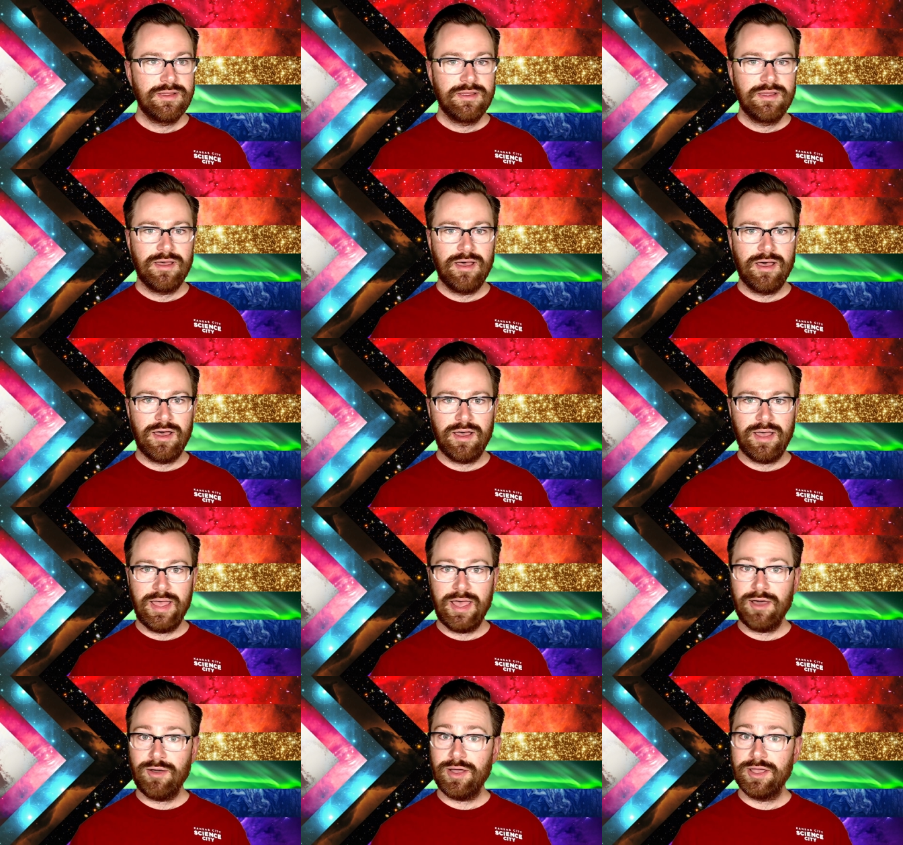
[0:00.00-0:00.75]
uh,
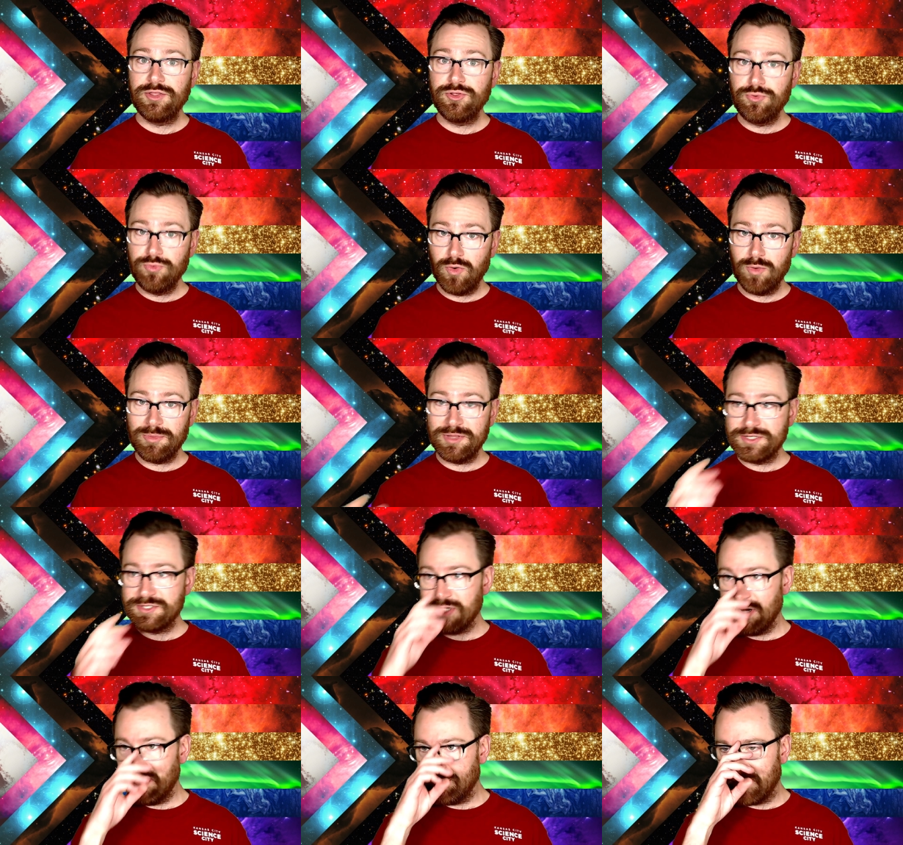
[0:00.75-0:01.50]
how I normally
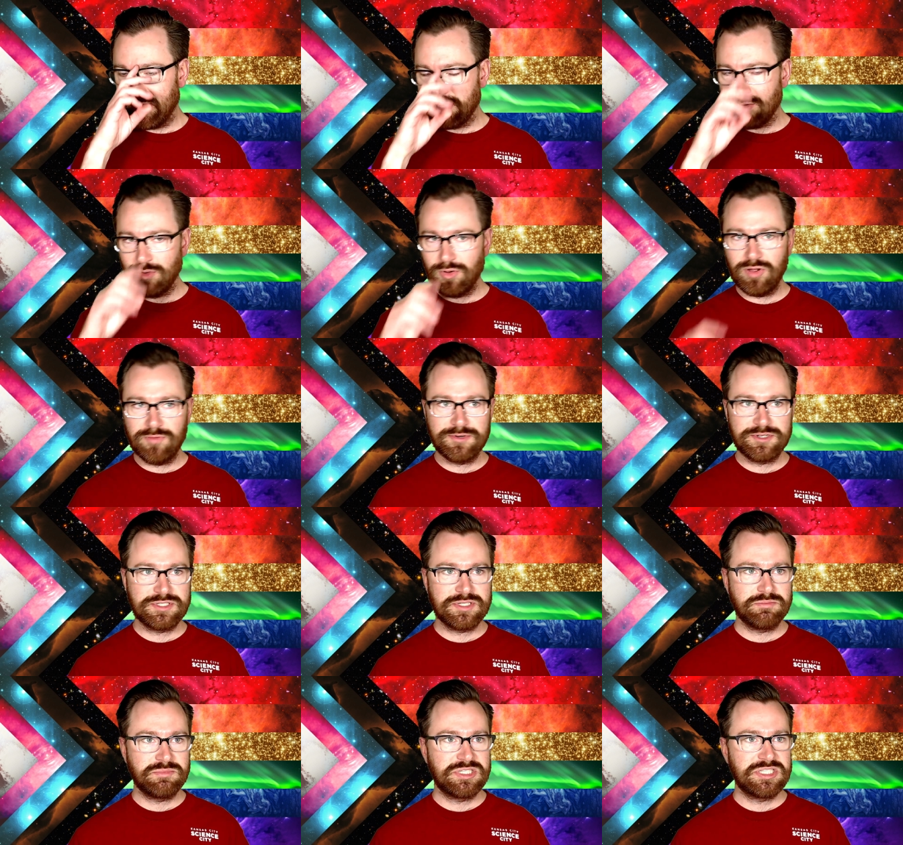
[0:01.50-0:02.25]
start by going over
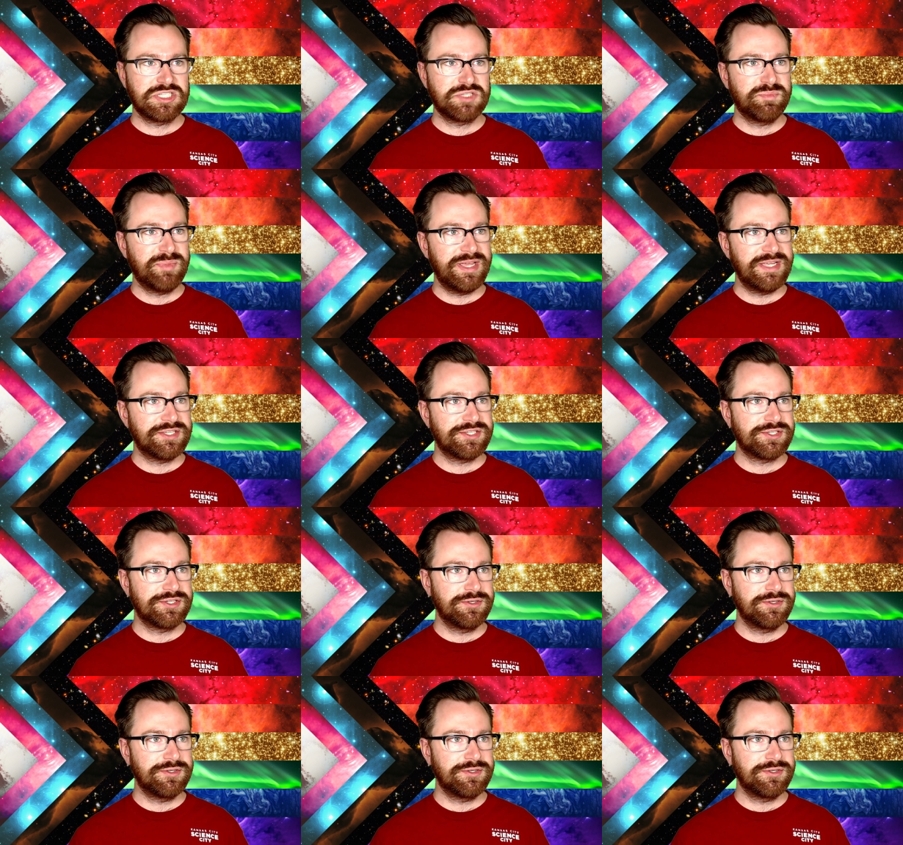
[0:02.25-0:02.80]
some space